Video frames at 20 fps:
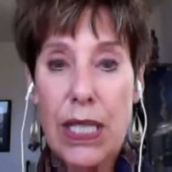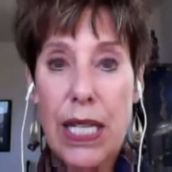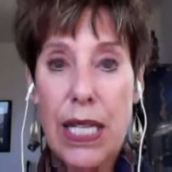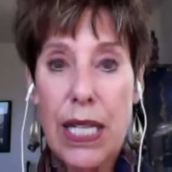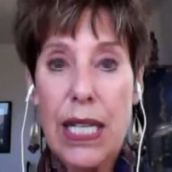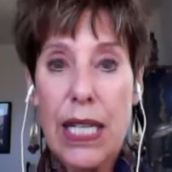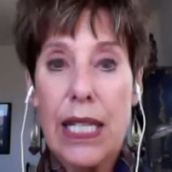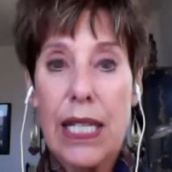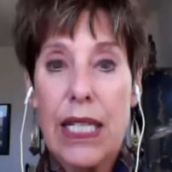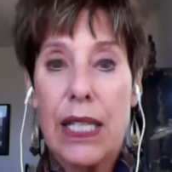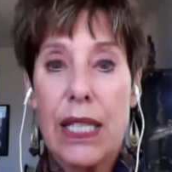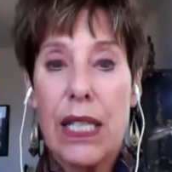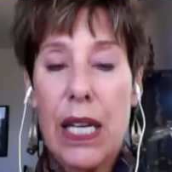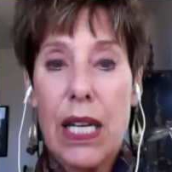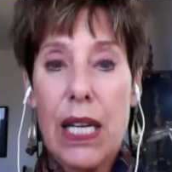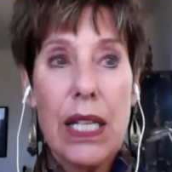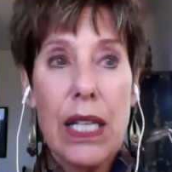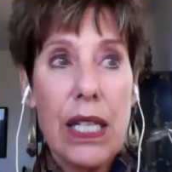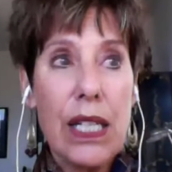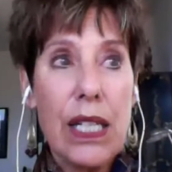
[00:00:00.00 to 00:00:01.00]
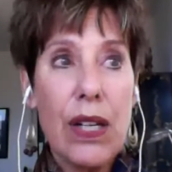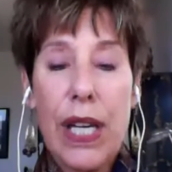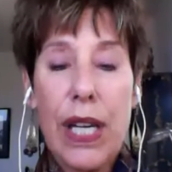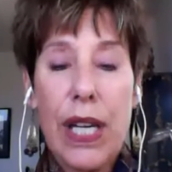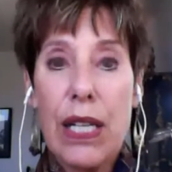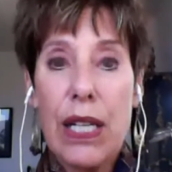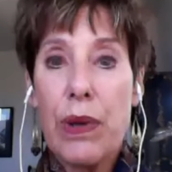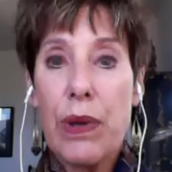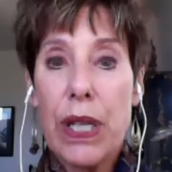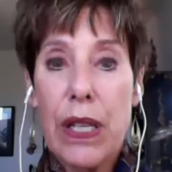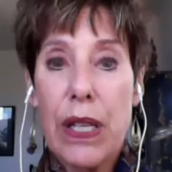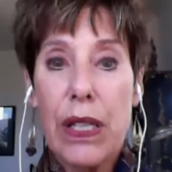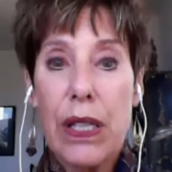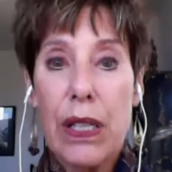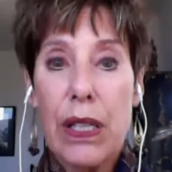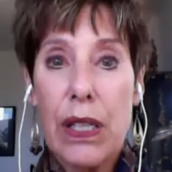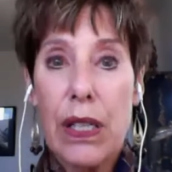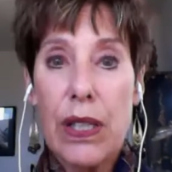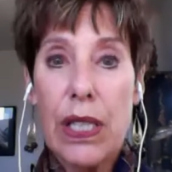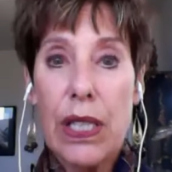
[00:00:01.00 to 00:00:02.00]
taking, you know, getting rid
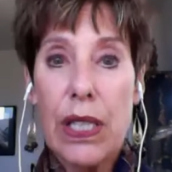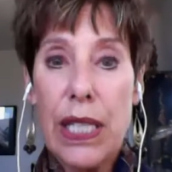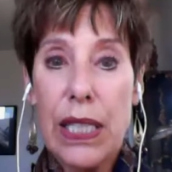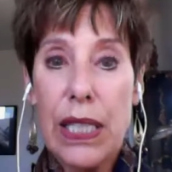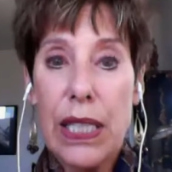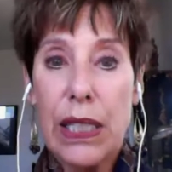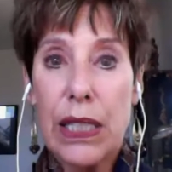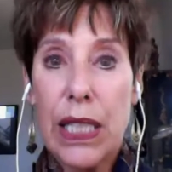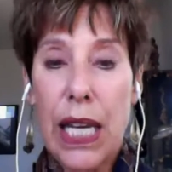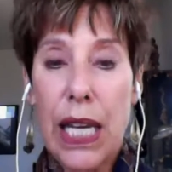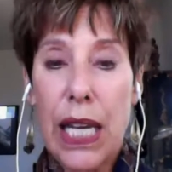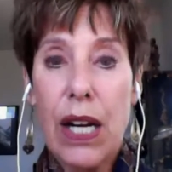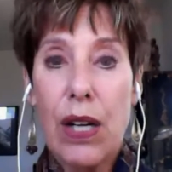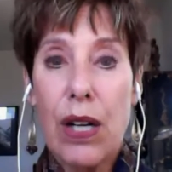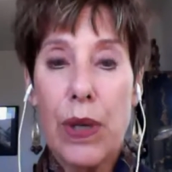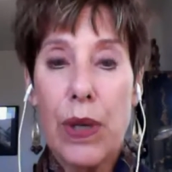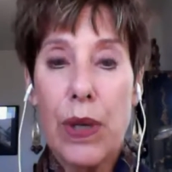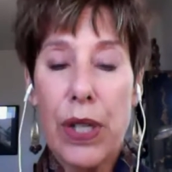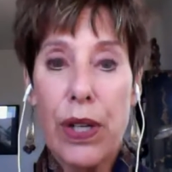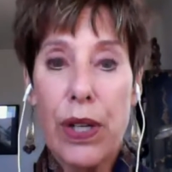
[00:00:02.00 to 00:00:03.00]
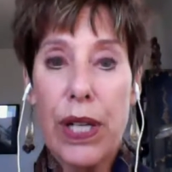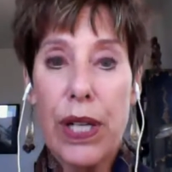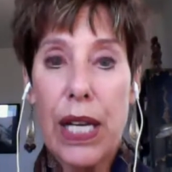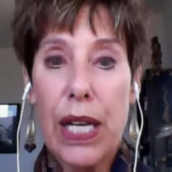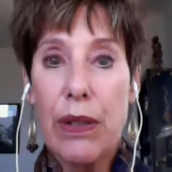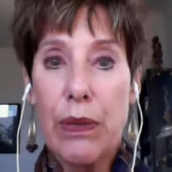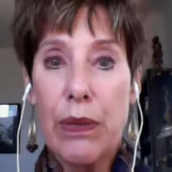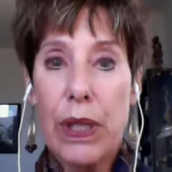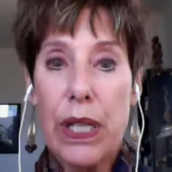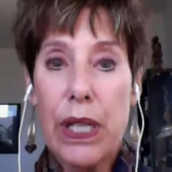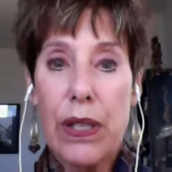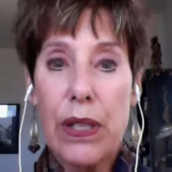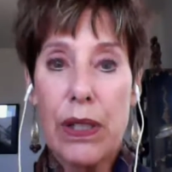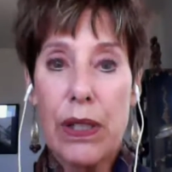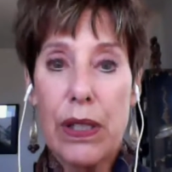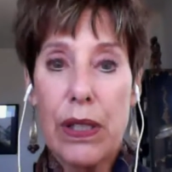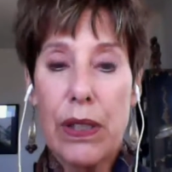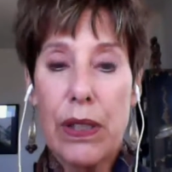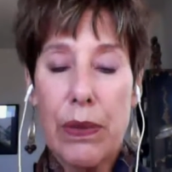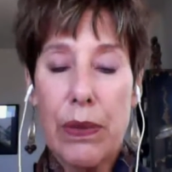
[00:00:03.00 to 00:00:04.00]
of the needle in heroin, or getting rid of
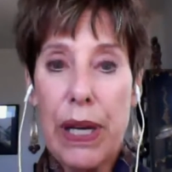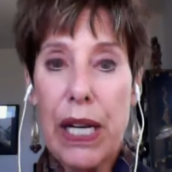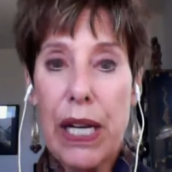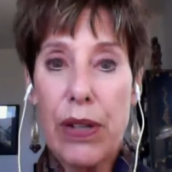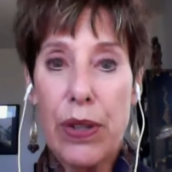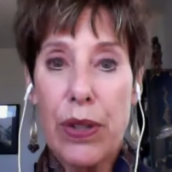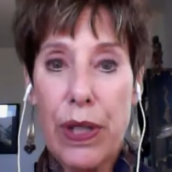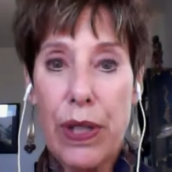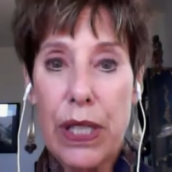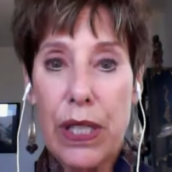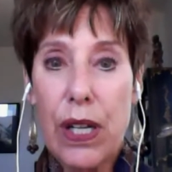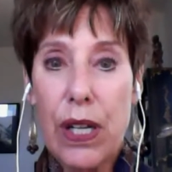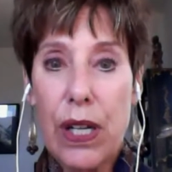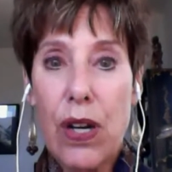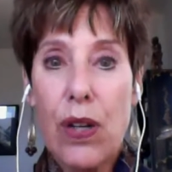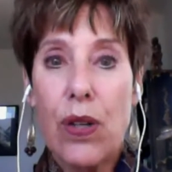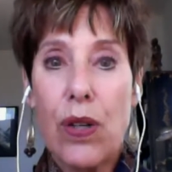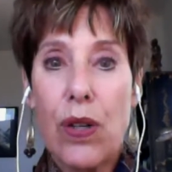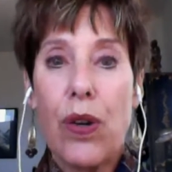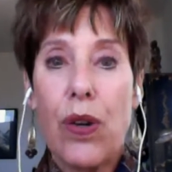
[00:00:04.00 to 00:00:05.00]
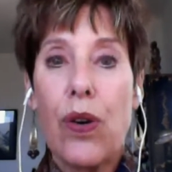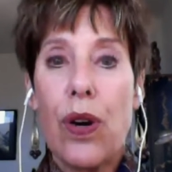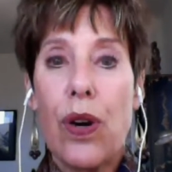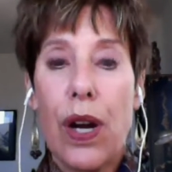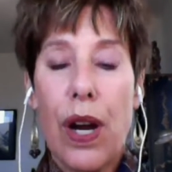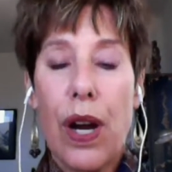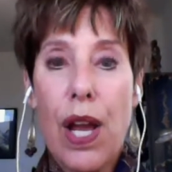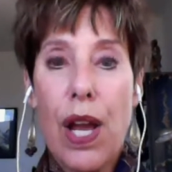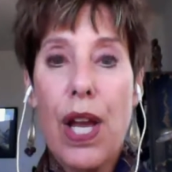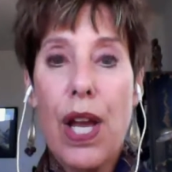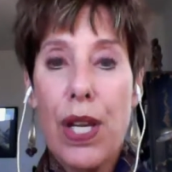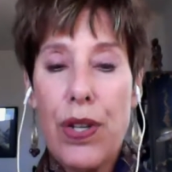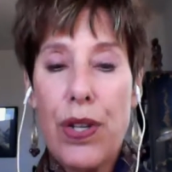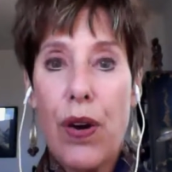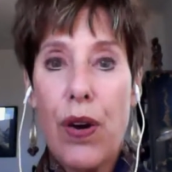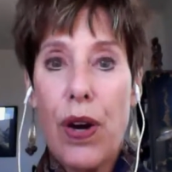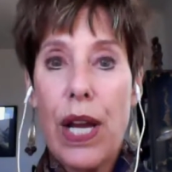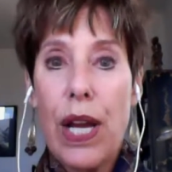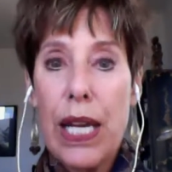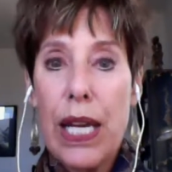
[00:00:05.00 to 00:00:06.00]
the powder in coke, or, you
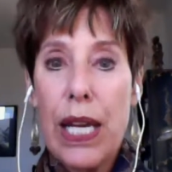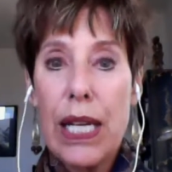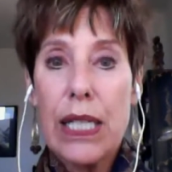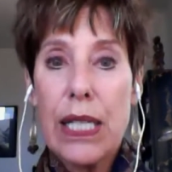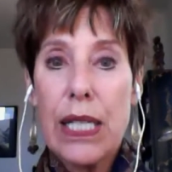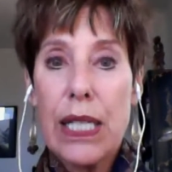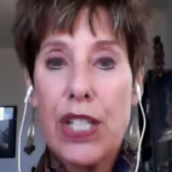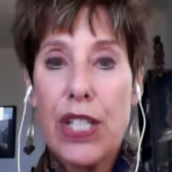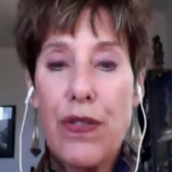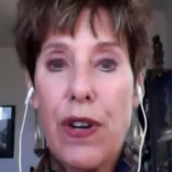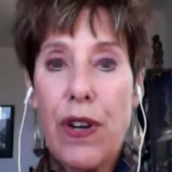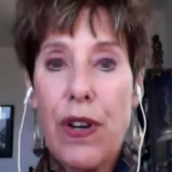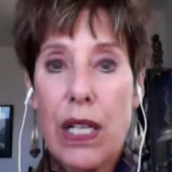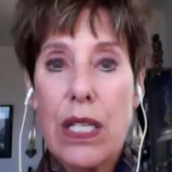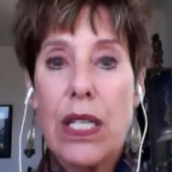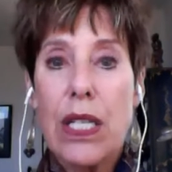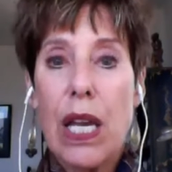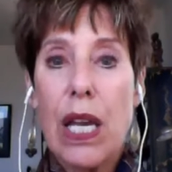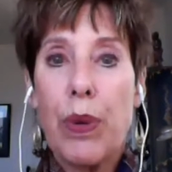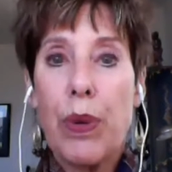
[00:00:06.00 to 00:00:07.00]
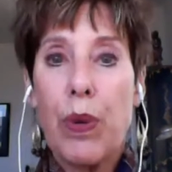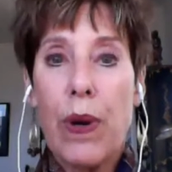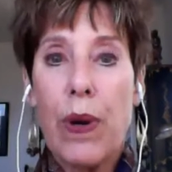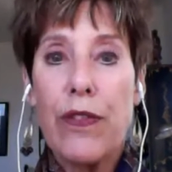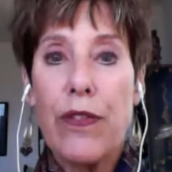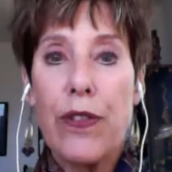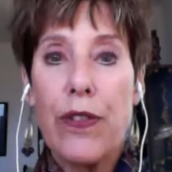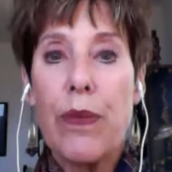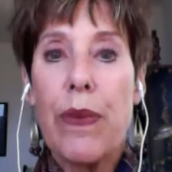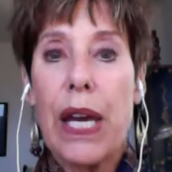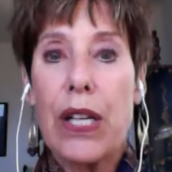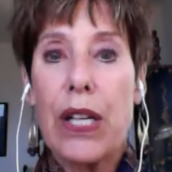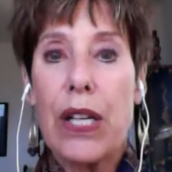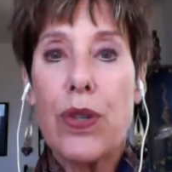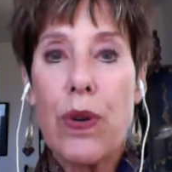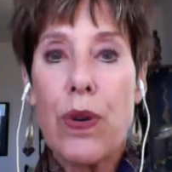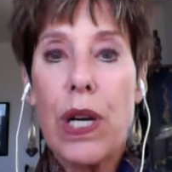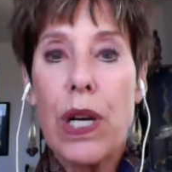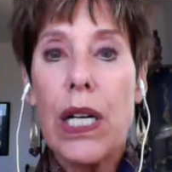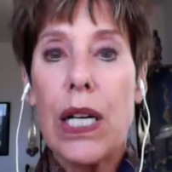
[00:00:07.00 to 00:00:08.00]
know, it's like you've got to separate from that
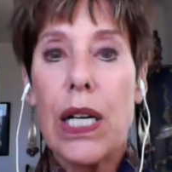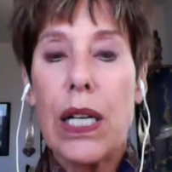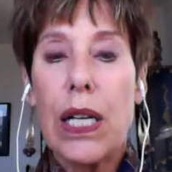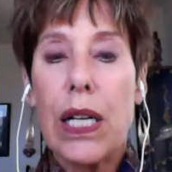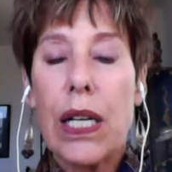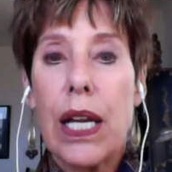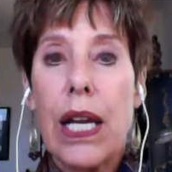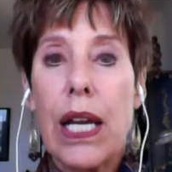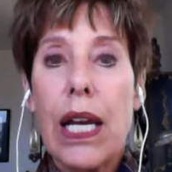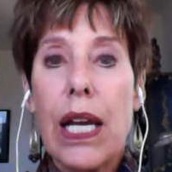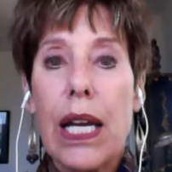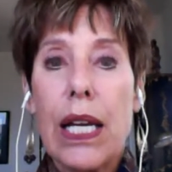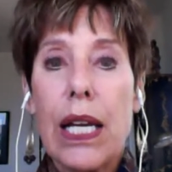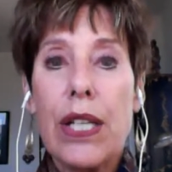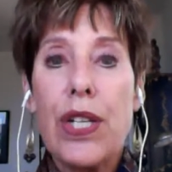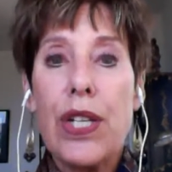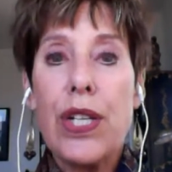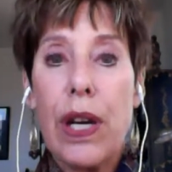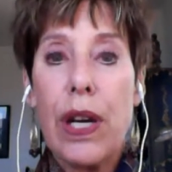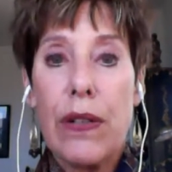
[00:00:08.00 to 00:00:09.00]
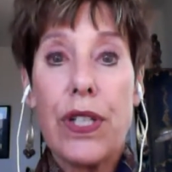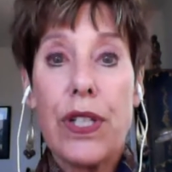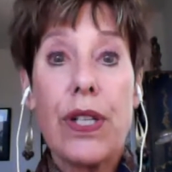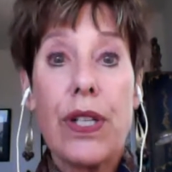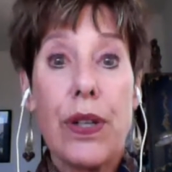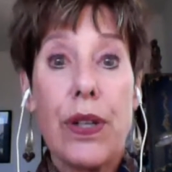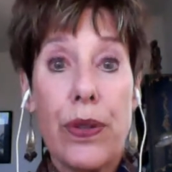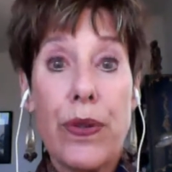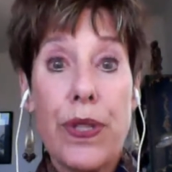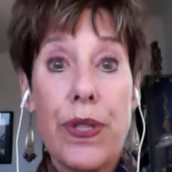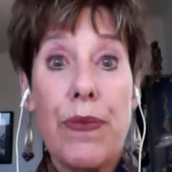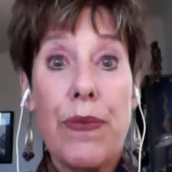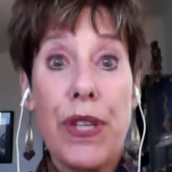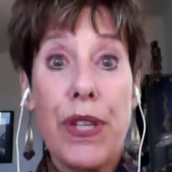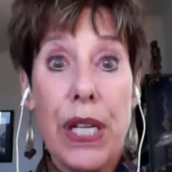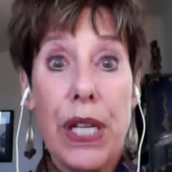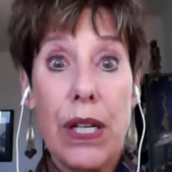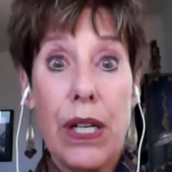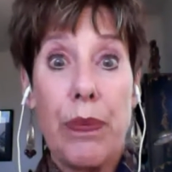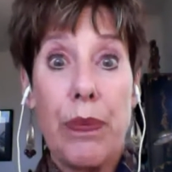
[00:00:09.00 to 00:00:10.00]
drug, and you have to go through some
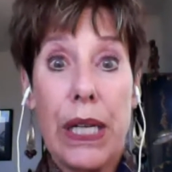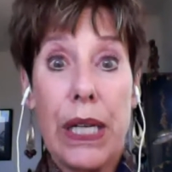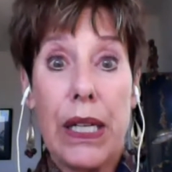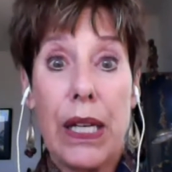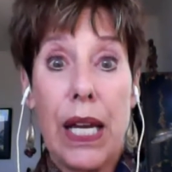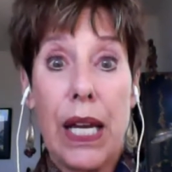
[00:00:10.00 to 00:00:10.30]
therapy.